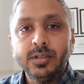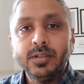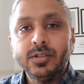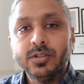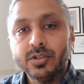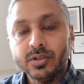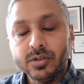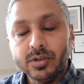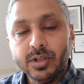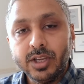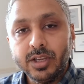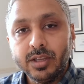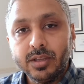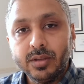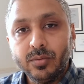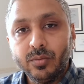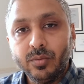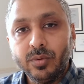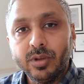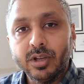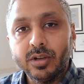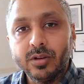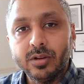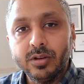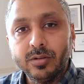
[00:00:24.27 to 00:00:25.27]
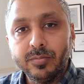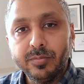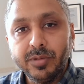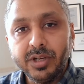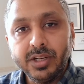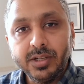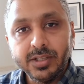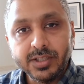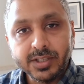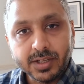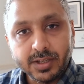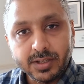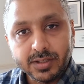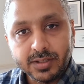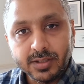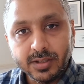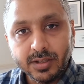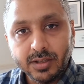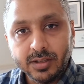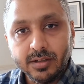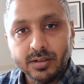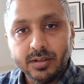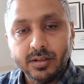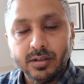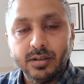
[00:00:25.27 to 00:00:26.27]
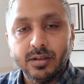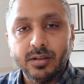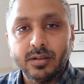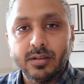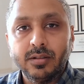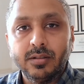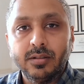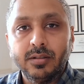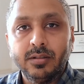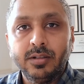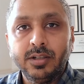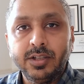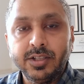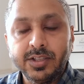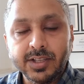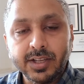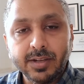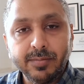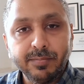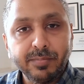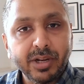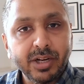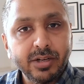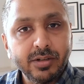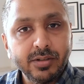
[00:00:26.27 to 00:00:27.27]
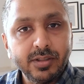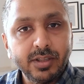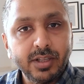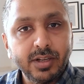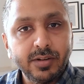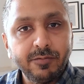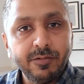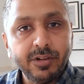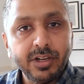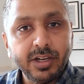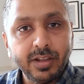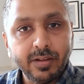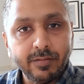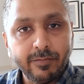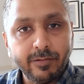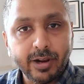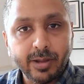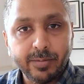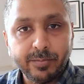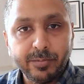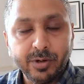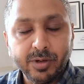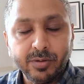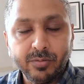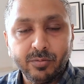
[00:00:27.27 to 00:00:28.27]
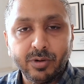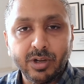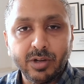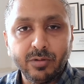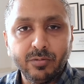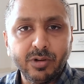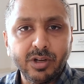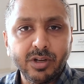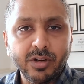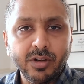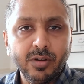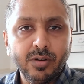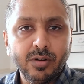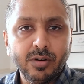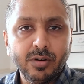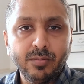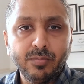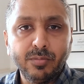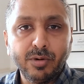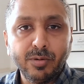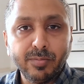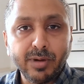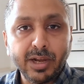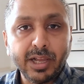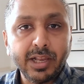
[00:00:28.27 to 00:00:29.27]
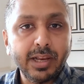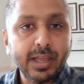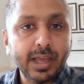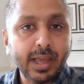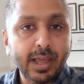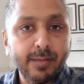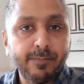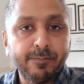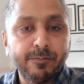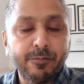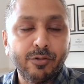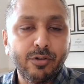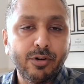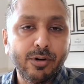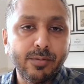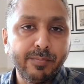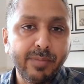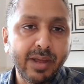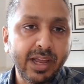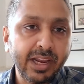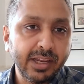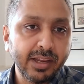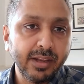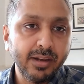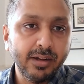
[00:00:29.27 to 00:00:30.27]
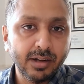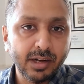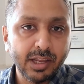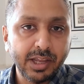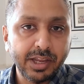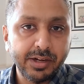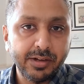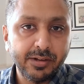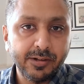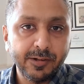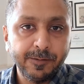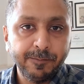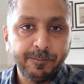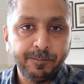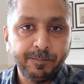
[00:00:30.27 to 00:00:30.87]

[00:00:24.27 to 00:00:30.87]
Today, we are going to be discussing a design pattern that we developed while working on a mobile app for a banking client.